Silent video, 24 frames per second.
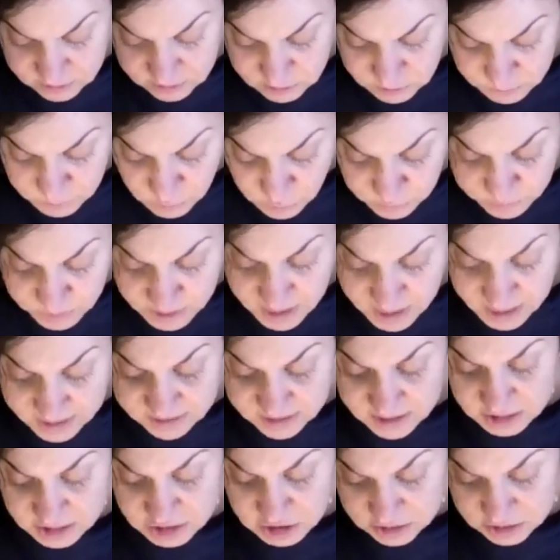the
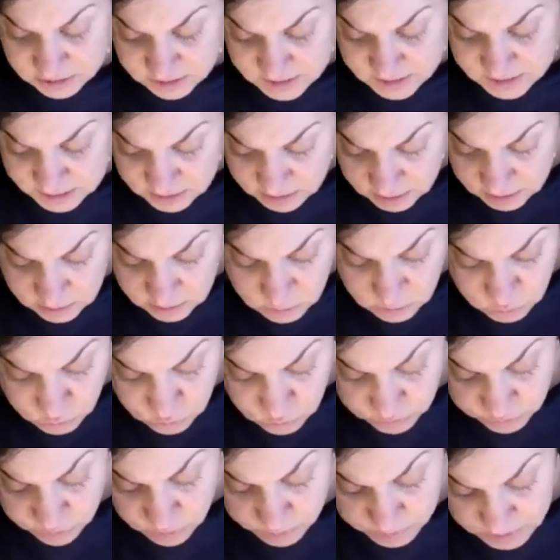mobilizations that ensued
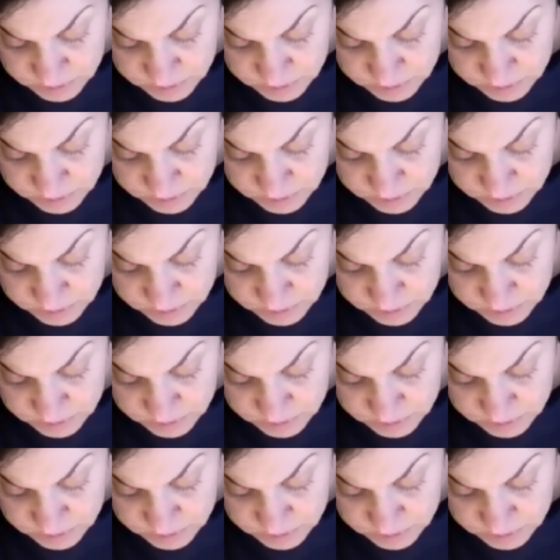from